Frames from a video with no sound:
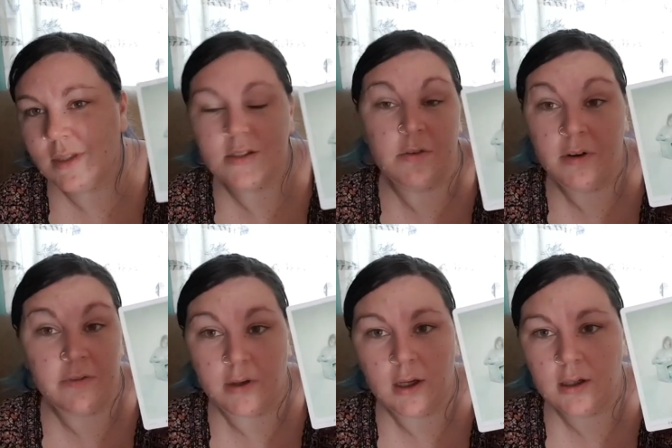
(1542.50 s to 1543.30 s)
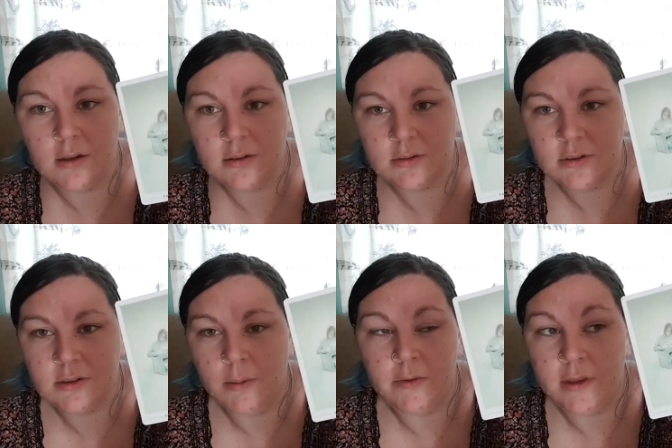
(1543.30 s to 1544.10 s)
It's horrific,
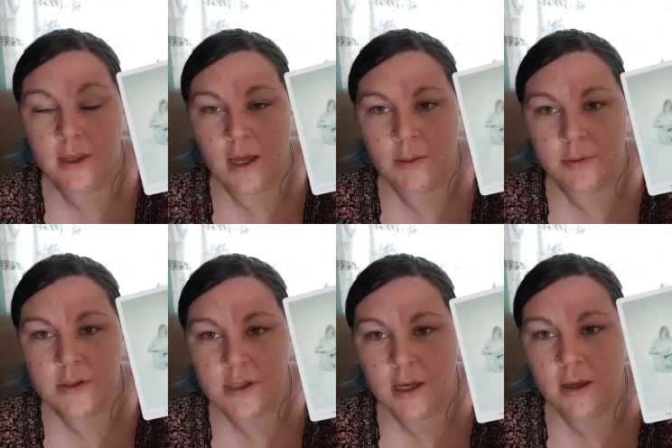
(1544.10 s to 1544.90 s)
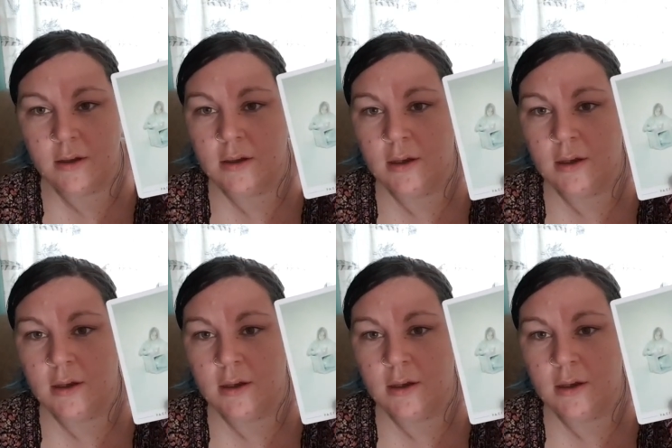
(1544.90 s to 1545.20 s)
some of it that happened to you.